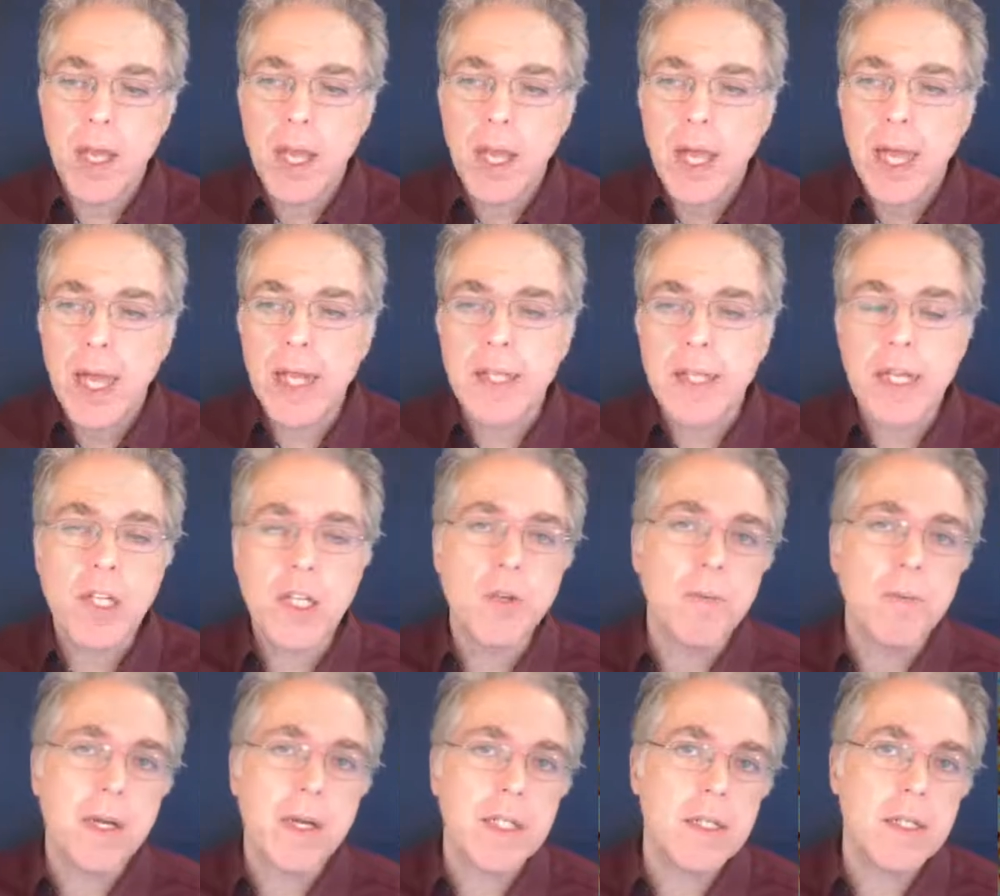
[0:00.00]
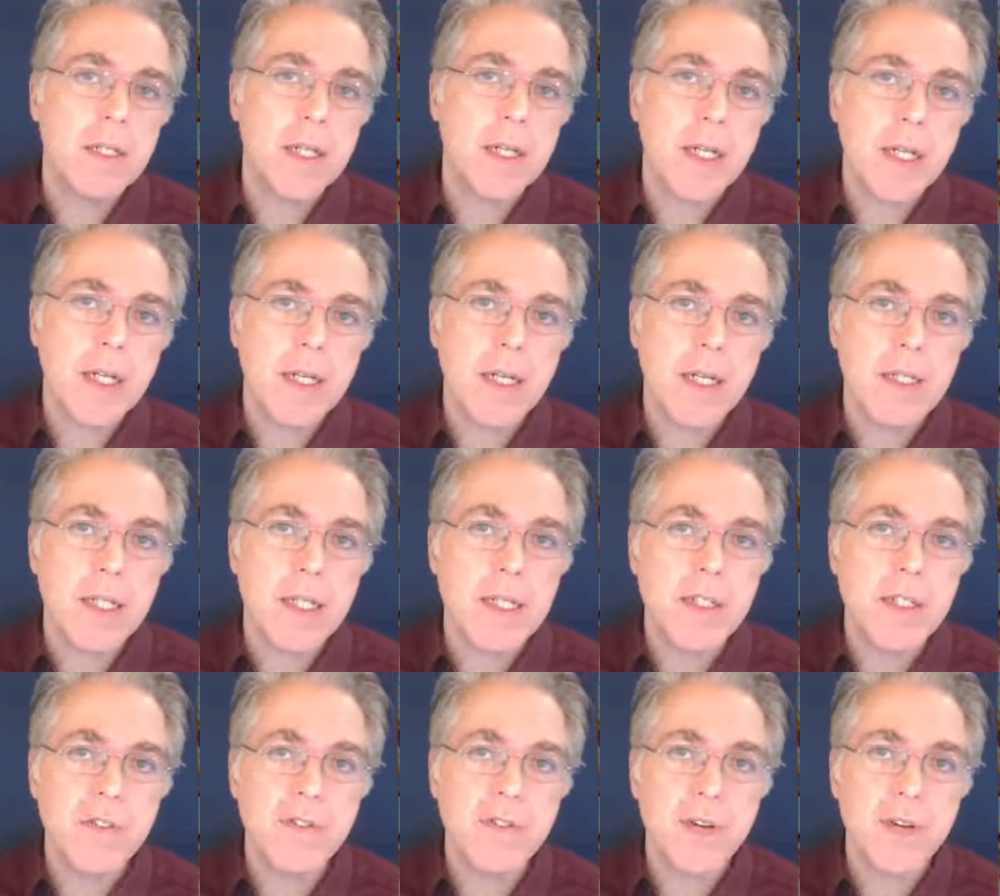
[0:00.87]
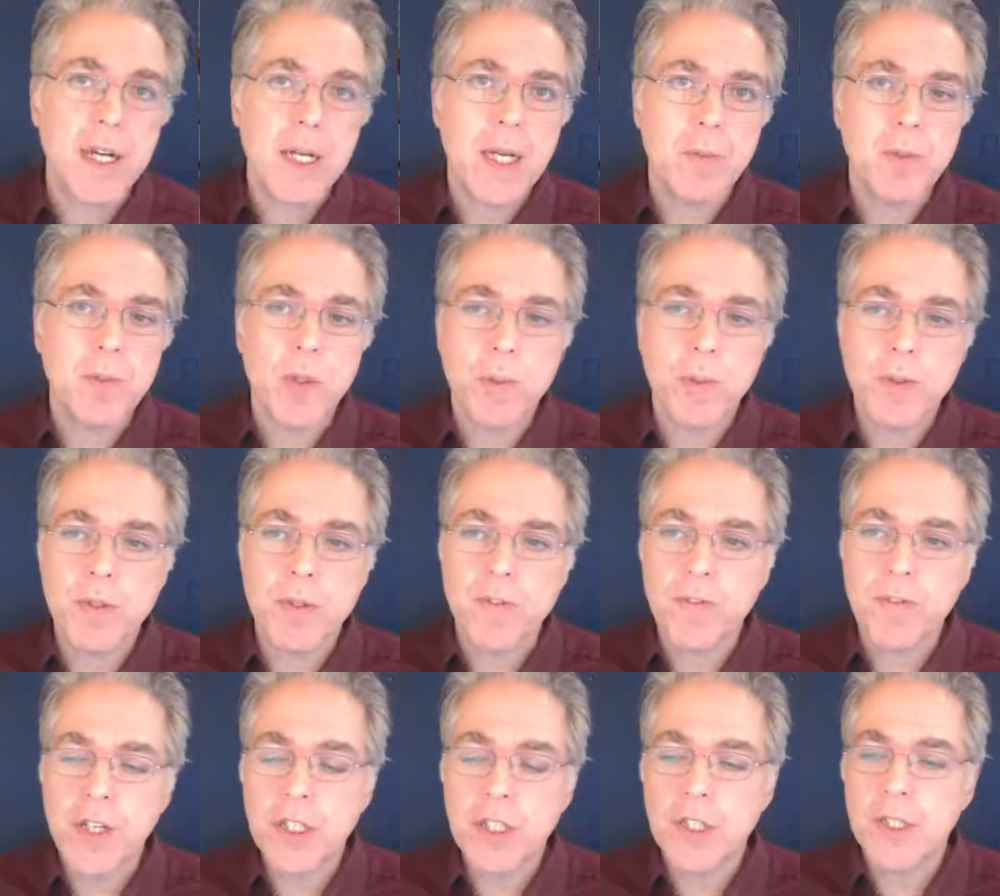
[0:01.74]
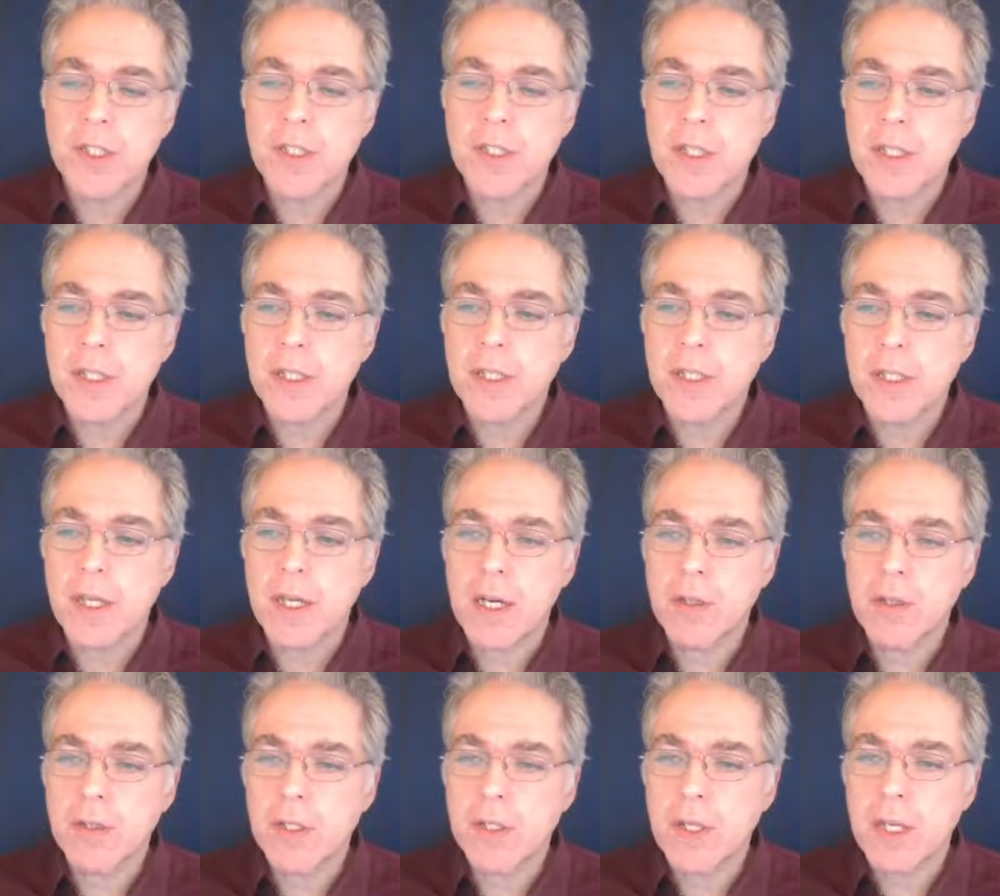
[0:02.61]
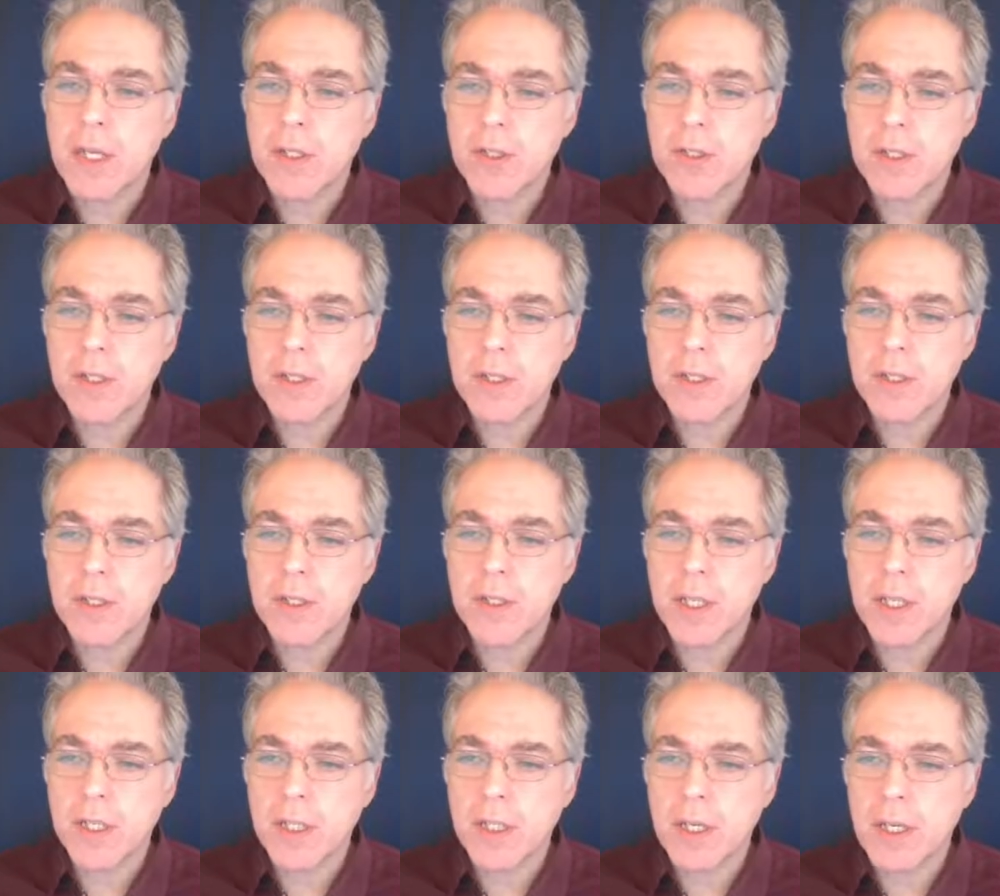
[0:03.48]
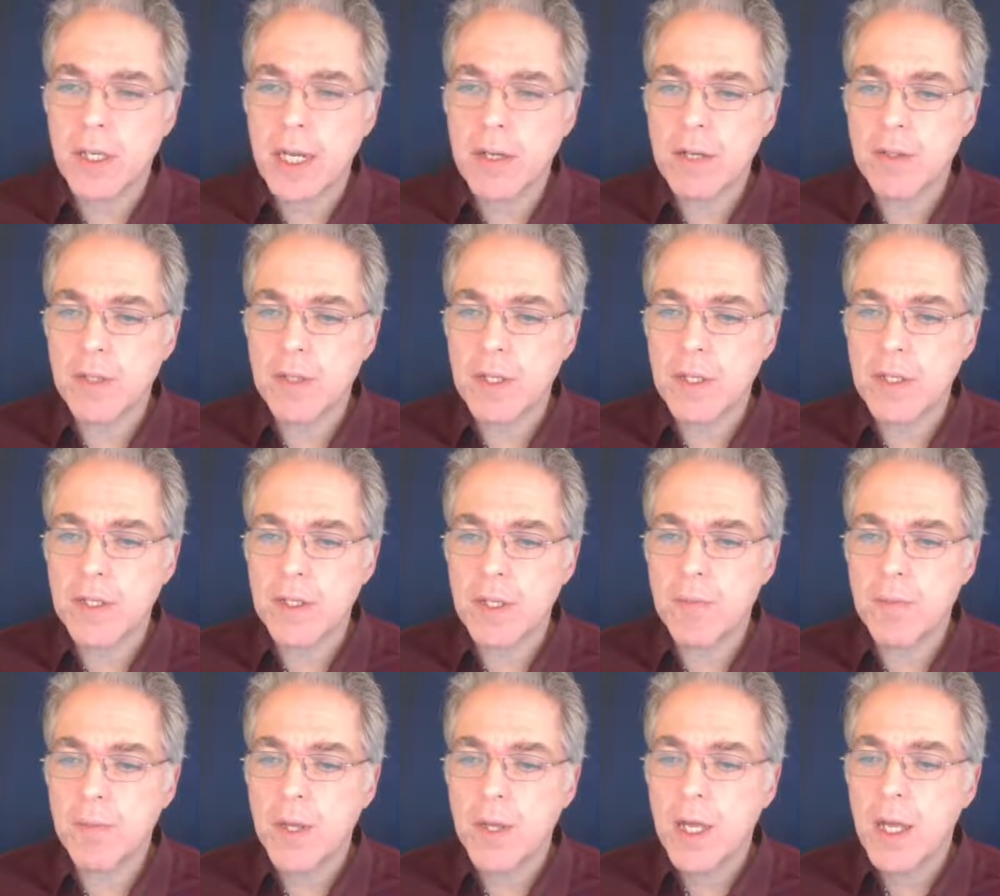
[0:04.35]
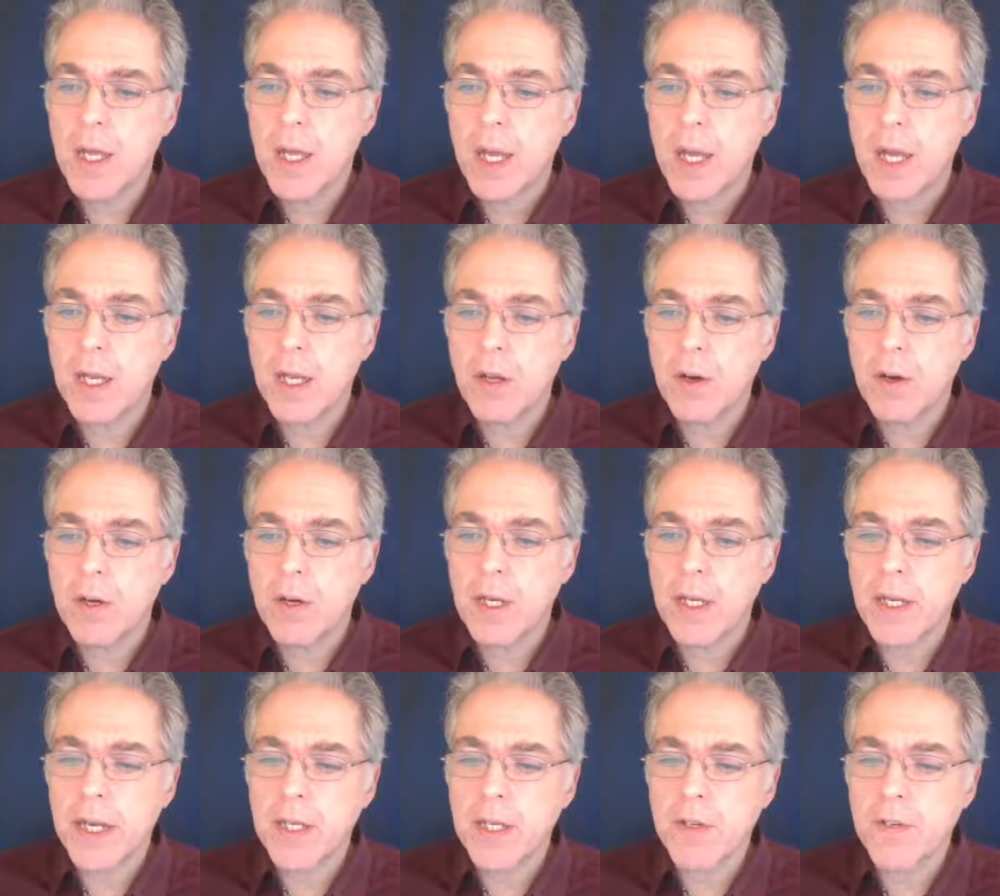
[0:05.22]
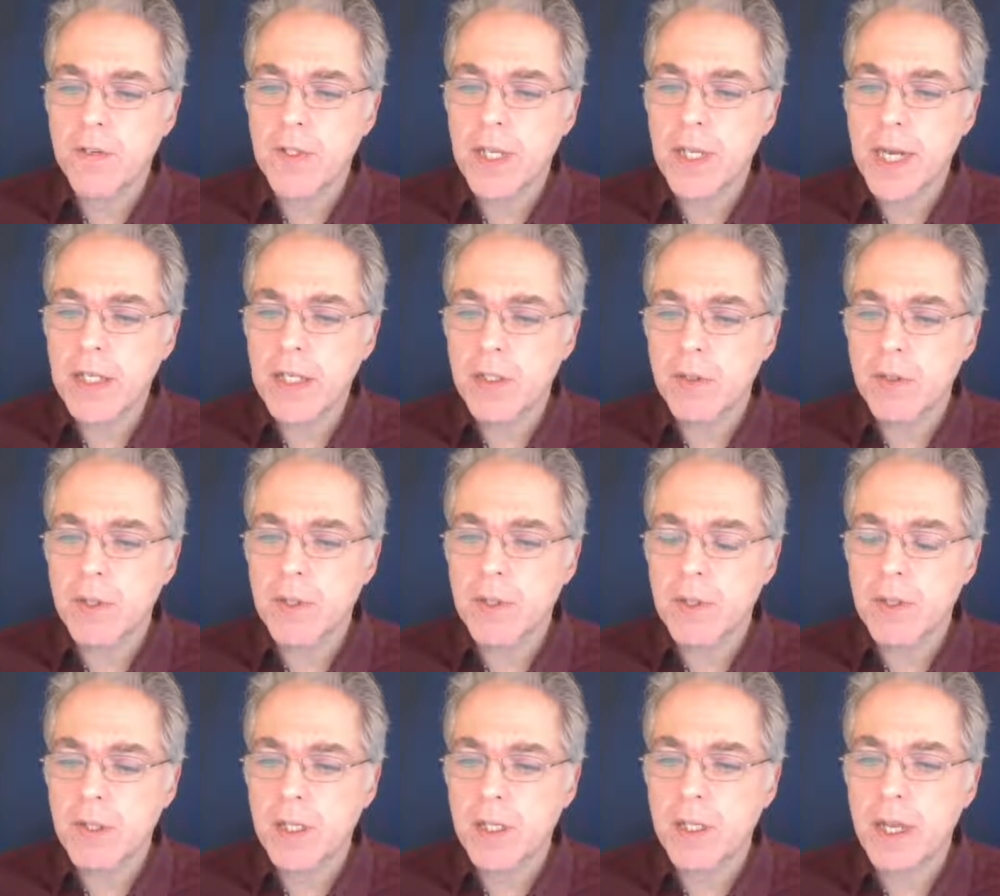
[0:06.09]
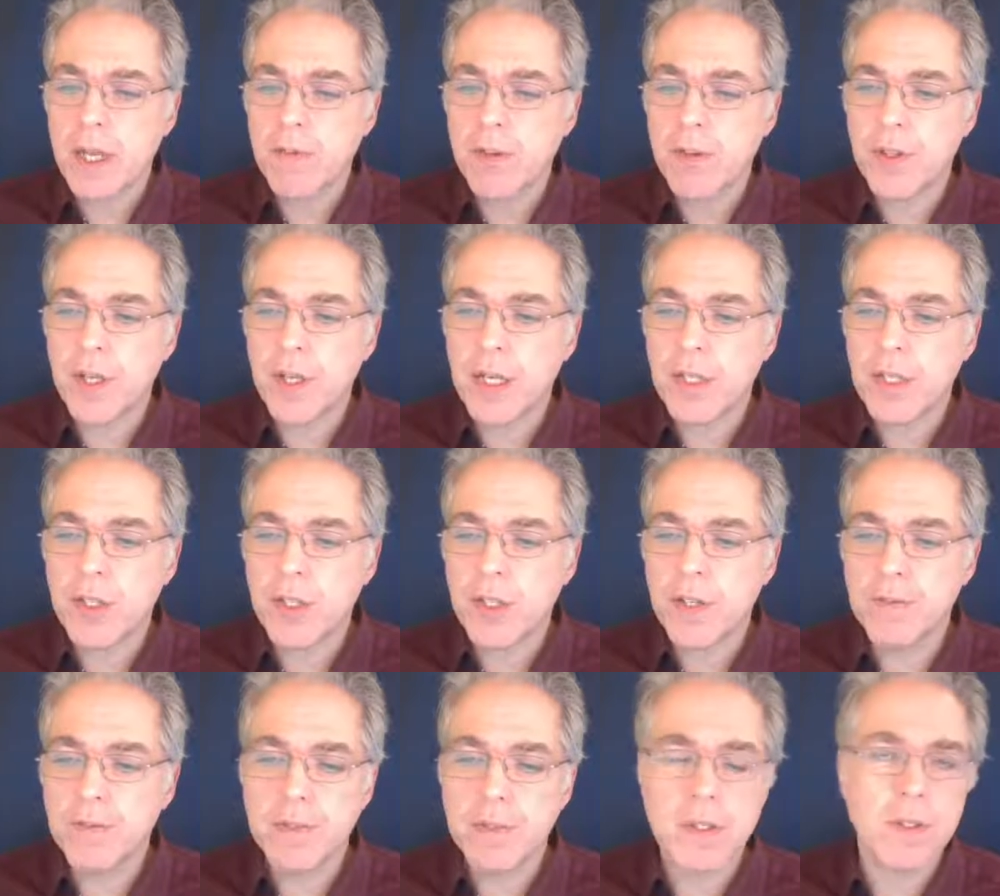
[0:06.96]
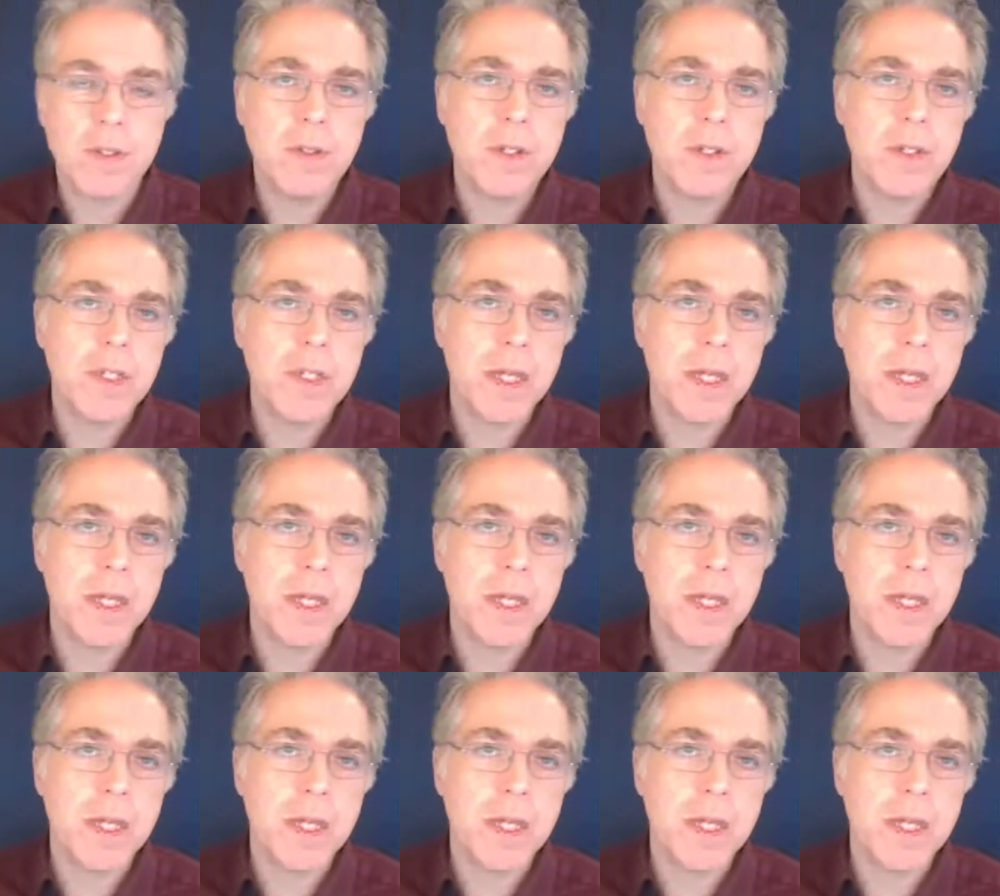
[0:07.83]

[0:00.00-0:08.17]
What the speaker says: And then you basically can identify absorption features in these clouds. And here's just such a cloud system along a line of sight. So you see everything is shifted to the same